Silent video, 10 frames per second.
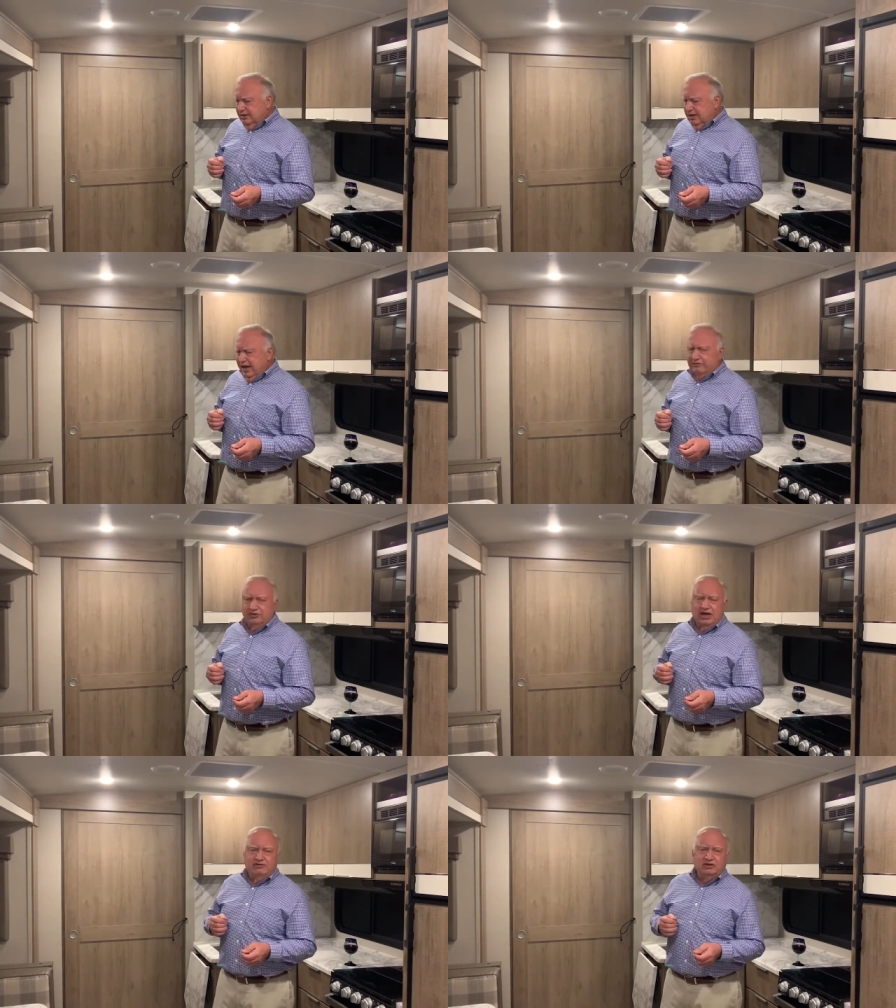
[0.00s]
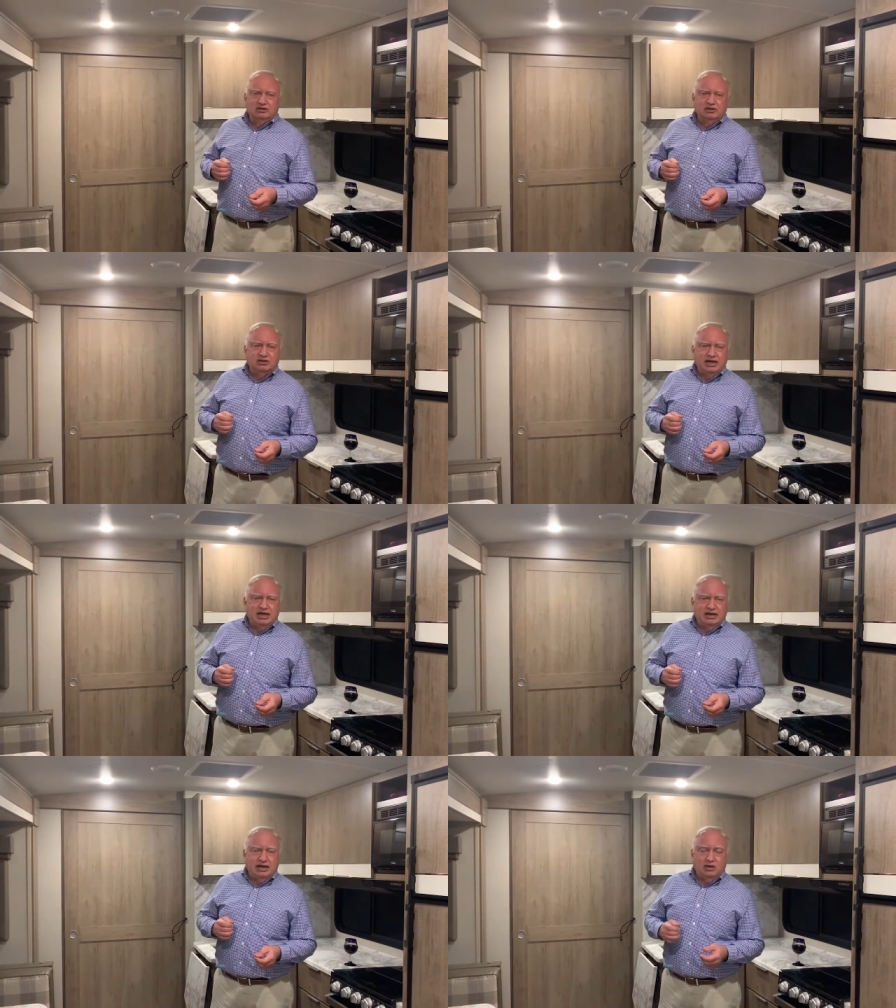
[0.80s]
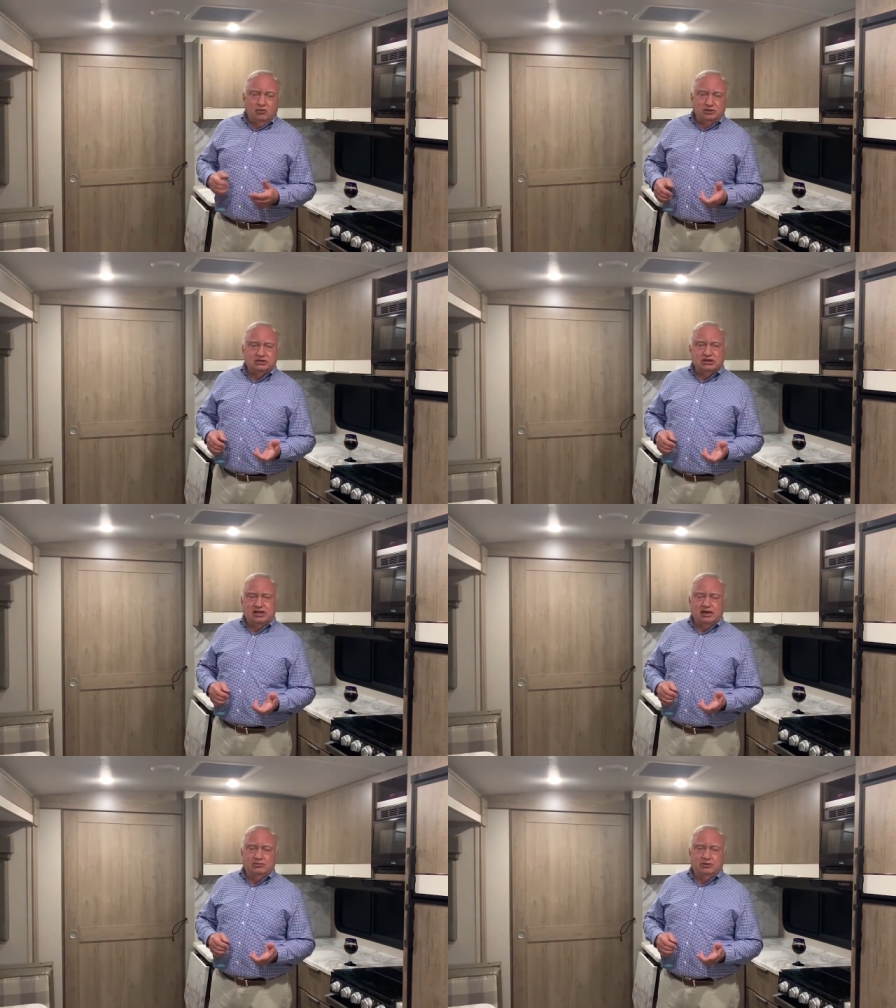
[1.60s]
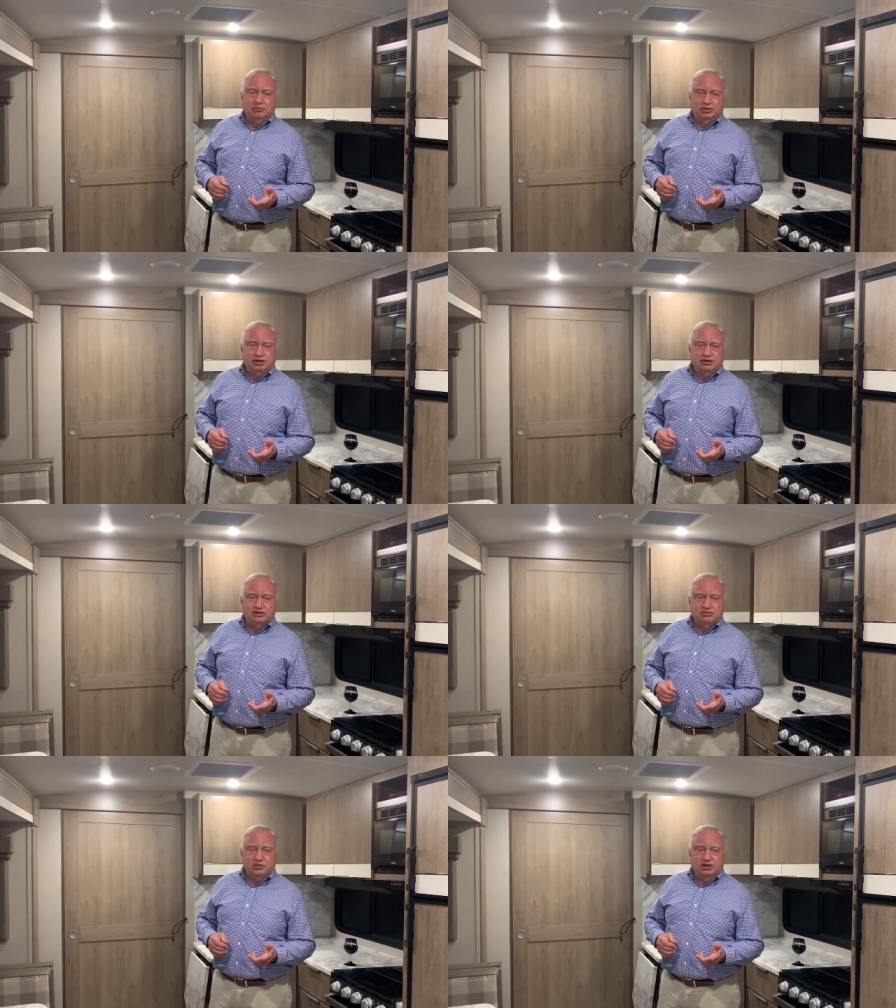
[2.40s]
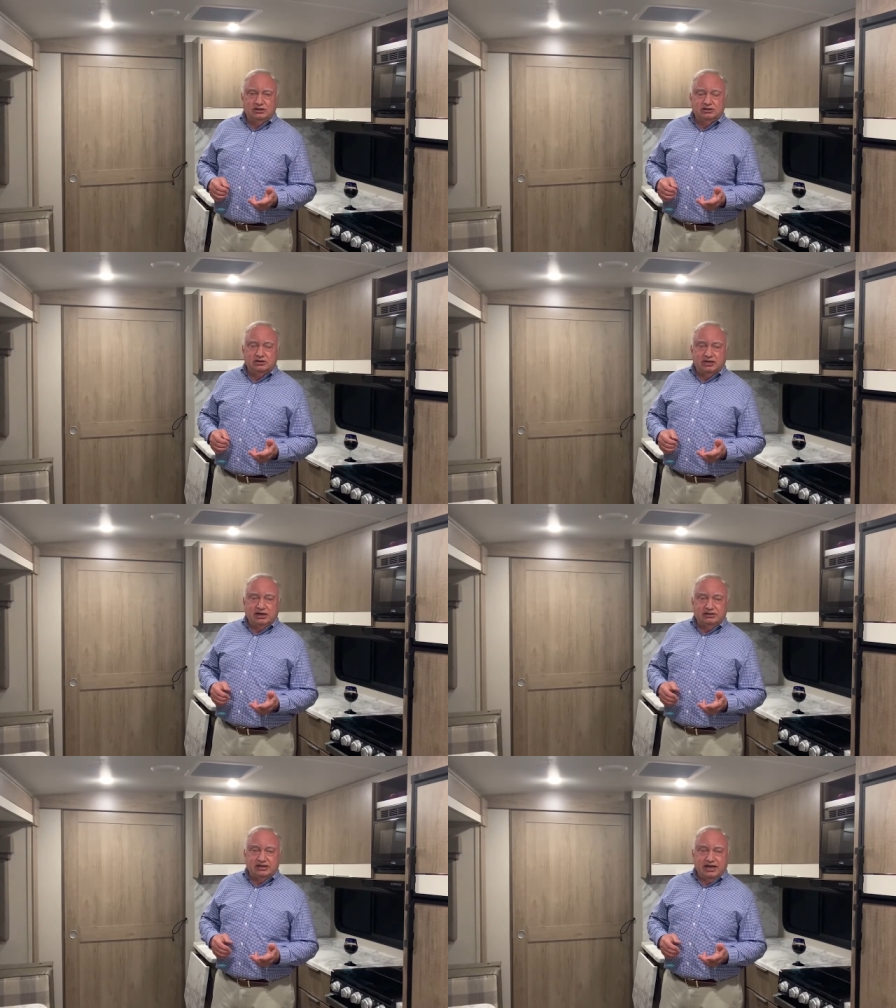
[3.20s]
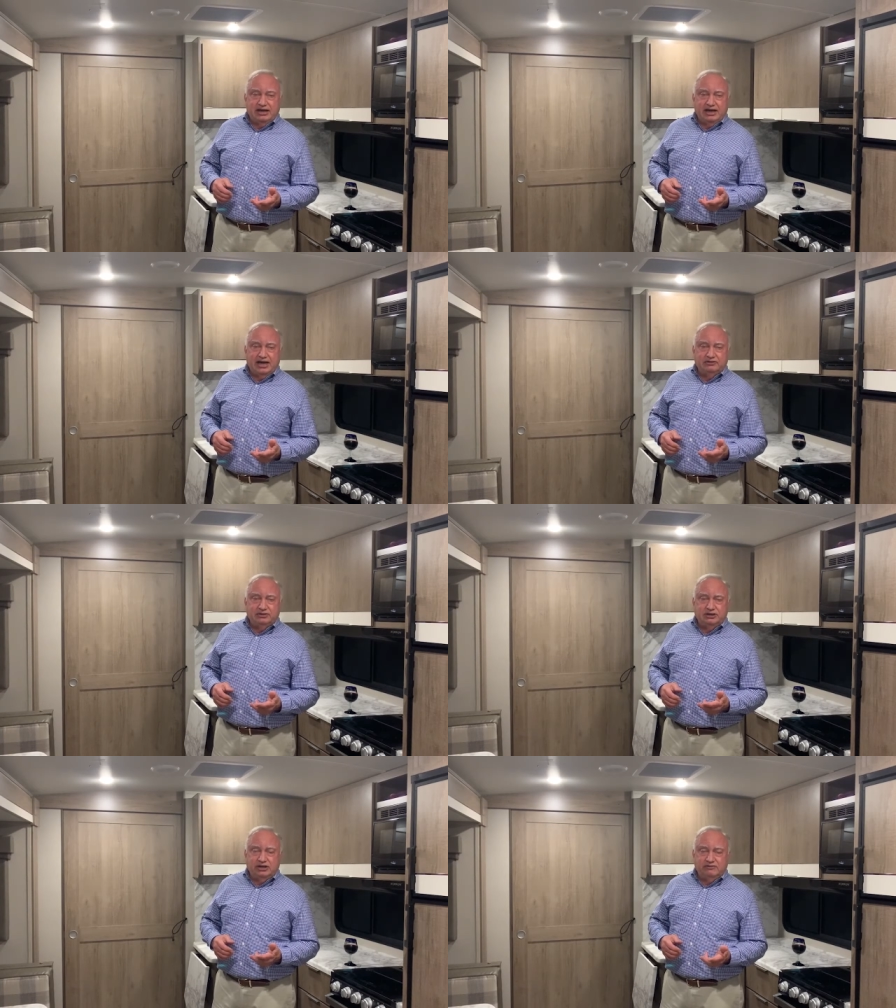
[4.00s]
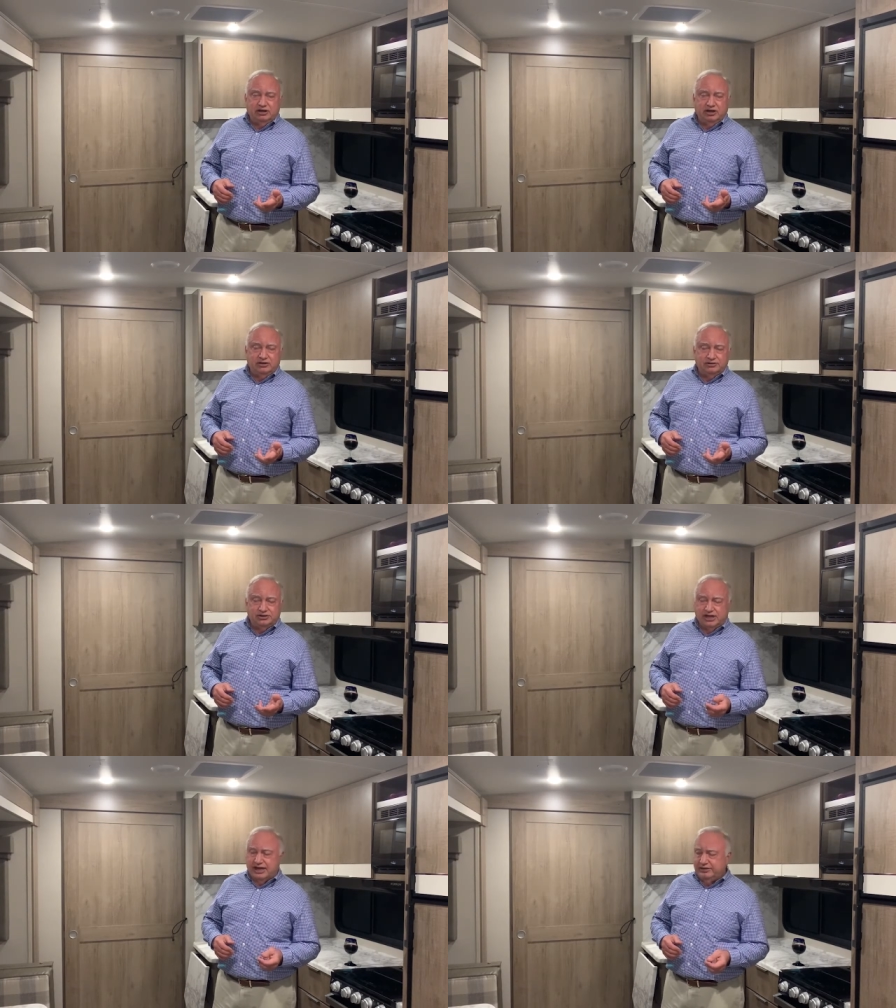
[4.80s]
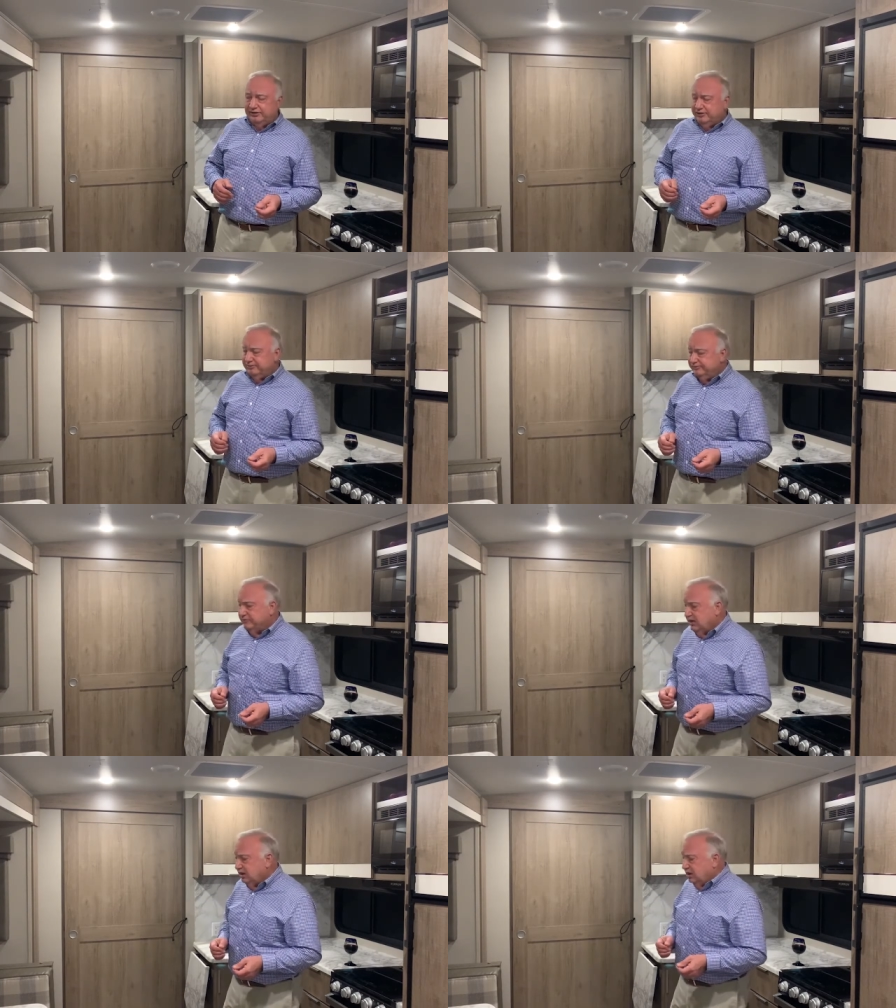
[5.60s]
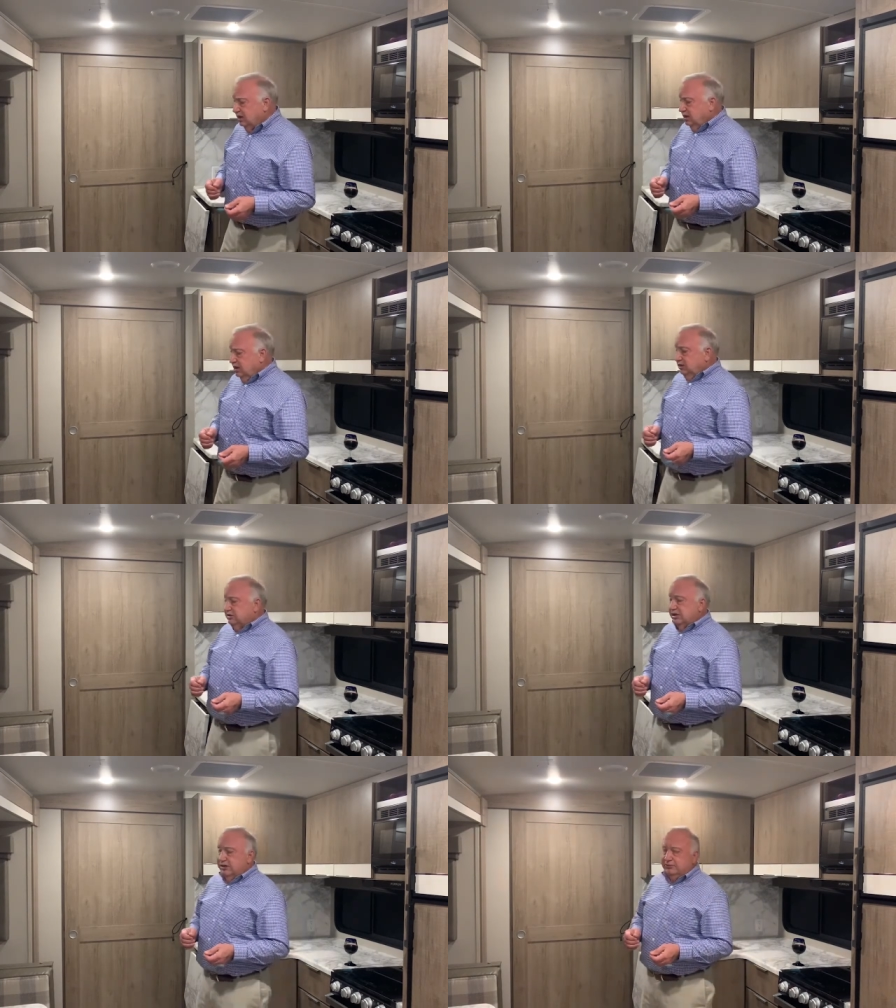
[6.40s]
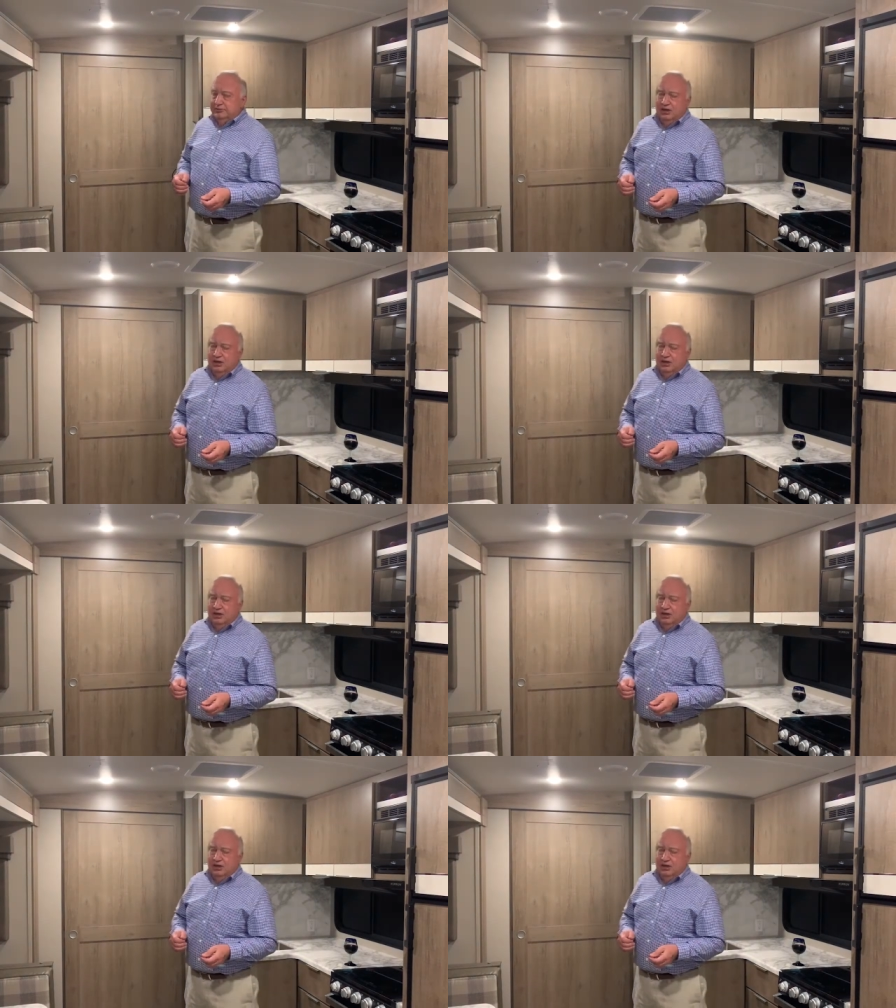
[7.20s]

after having looked at it, I wasn't that real pleased with it, so I decided I would give it another shot here. So,